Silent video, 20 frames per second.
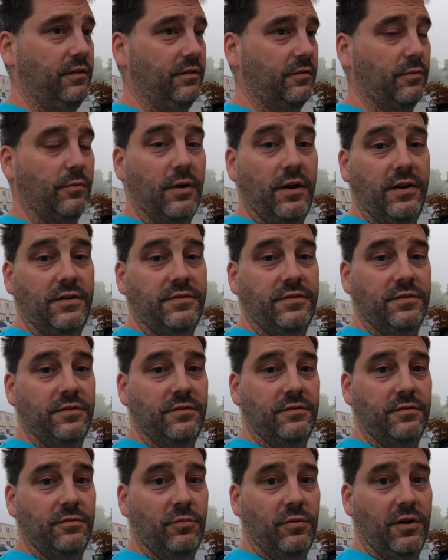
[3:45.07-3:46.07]
Horizon
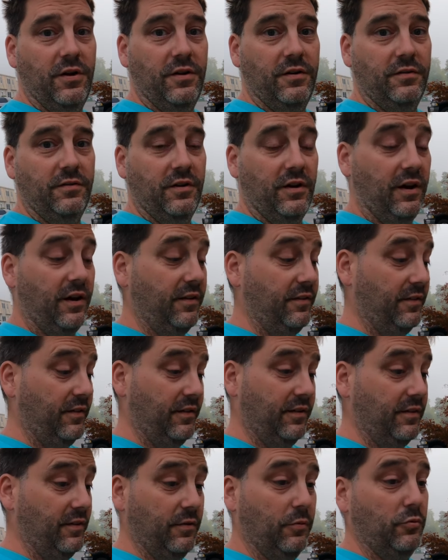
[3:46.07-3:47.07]
One. I
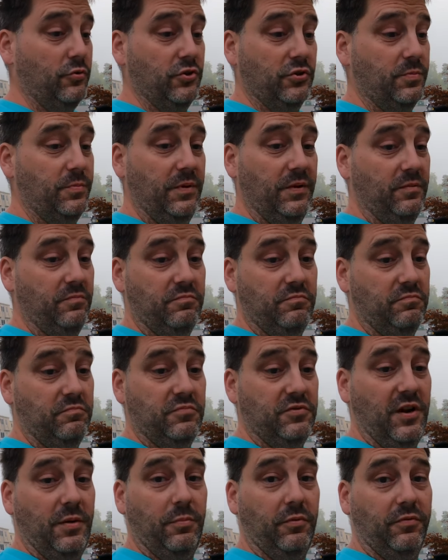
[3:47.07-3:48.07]
think it would just be
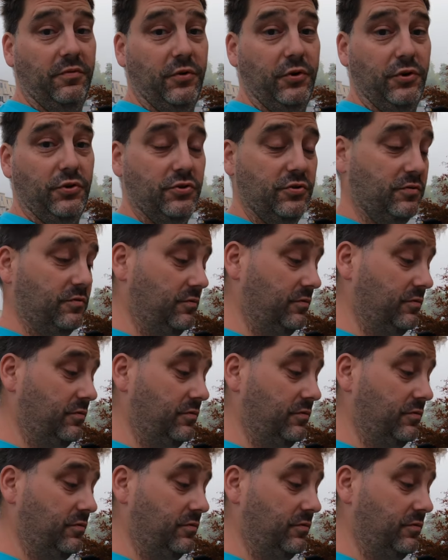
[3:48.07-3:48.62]
stable footage.